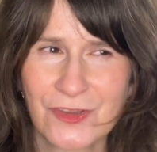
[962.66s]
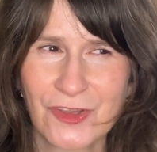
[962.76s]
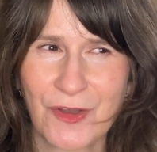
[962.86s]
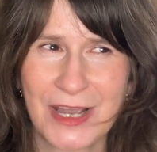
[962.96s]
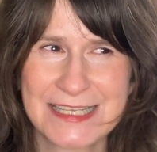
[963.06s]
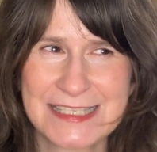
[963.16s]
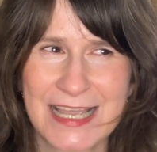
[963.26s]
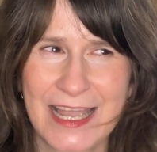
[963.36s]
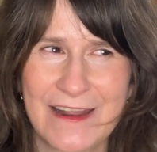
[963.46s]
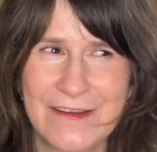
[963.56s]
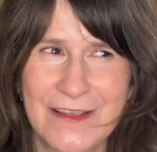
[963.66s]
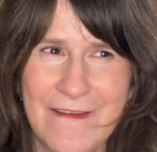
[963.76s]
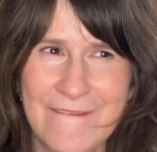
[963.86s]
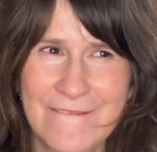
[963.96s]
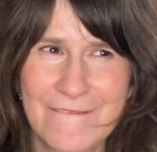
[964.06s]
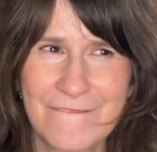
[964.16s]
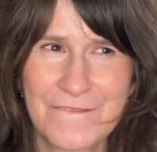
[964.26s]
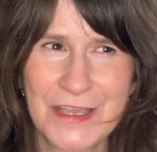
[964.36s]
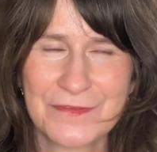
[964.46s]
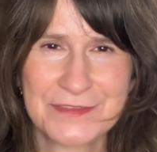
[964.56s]
So I said
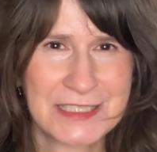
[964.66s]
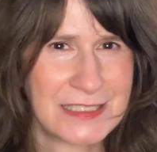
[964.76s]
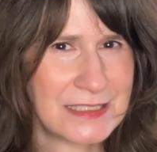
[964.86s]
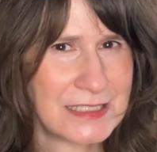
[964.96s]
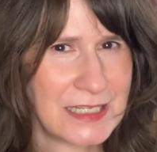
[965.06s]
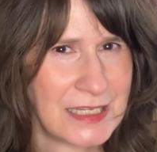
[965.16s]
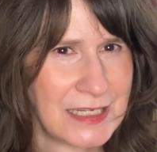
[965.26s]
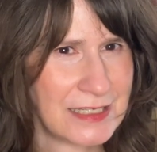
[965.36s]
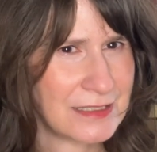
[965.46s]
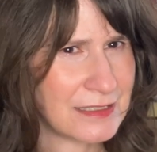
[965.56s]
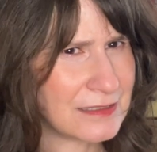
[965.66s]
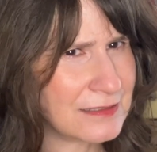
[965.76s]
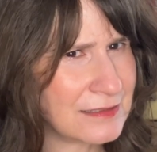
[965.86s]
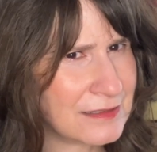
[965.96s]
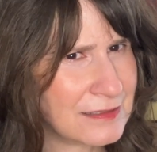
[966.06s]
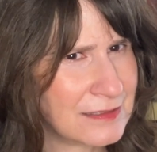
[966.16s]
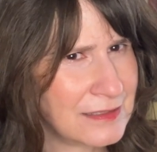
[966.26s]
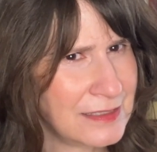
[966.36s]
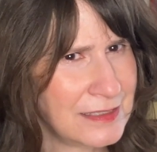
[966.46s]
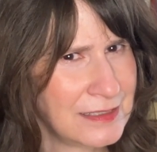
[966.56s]
15
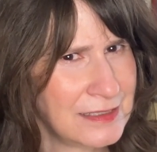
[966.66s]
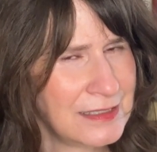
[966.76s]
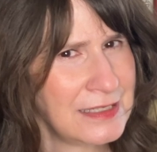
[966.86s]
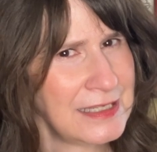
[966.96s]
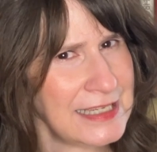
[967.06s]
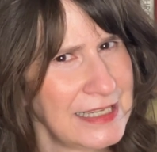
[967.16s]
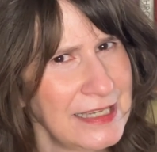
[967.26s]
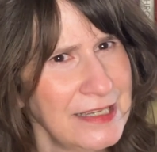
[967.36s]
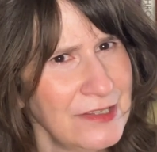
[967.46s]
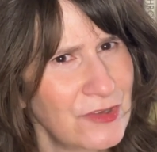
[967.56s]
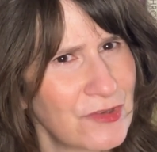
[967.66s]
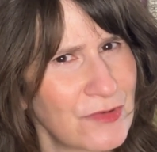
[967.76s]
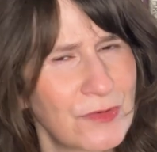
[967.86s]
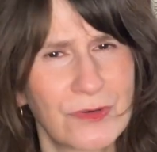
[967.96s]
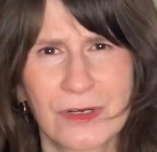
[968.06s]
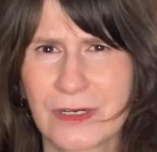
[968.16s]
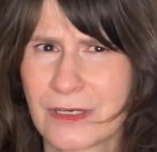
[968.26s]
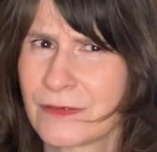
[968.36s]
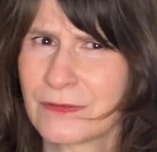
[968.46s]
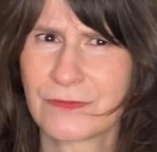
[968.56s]
each
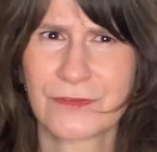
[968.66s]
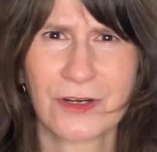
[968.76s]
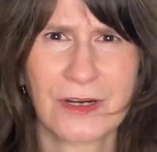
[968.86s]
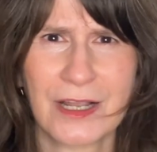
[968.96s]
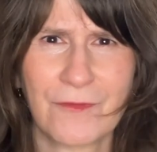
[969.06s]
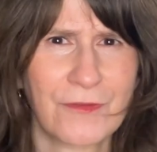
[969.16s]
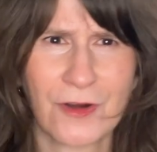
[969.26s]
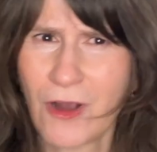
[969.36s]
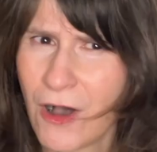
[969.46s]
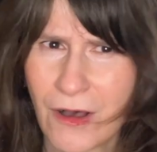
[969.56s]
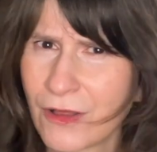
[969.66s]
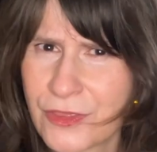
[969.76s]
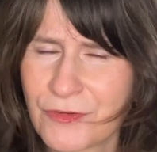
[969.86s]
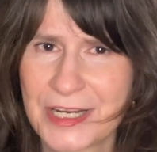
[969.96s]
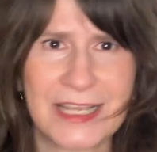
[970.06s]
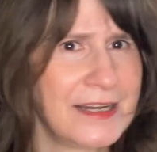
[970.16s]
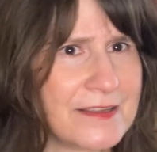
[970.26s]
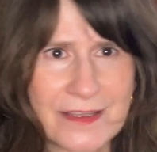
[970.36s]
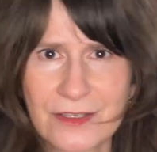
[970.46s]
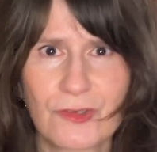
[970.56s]
or for all three. And
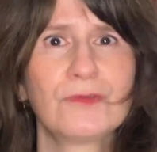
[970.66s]
he's like,